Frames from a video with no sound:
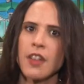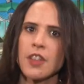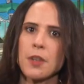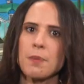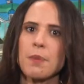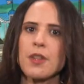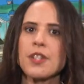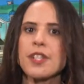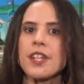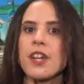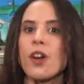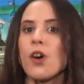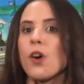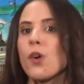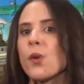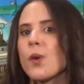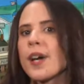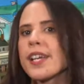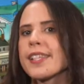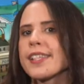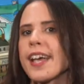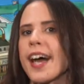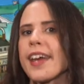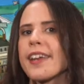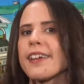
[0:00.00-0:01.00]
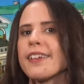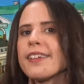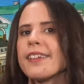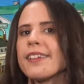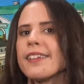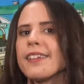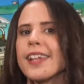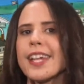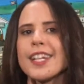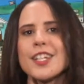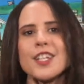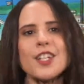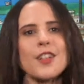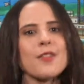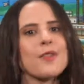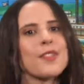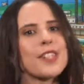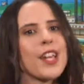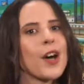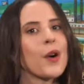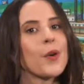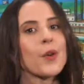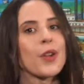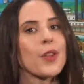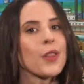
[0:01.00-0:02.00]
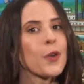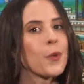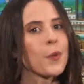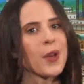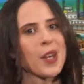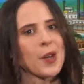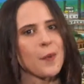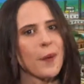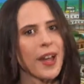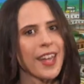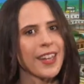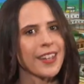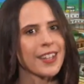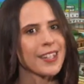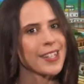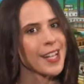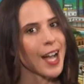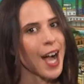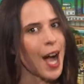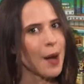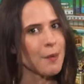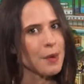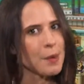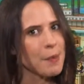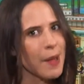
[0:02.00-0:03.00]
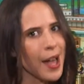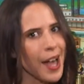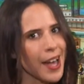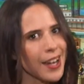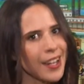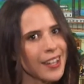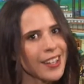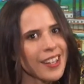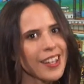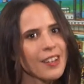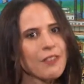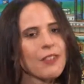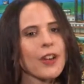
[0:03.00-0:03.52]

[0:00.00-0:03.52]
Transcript: The music always had a Legend of Zelda The Wind Waker charm about it,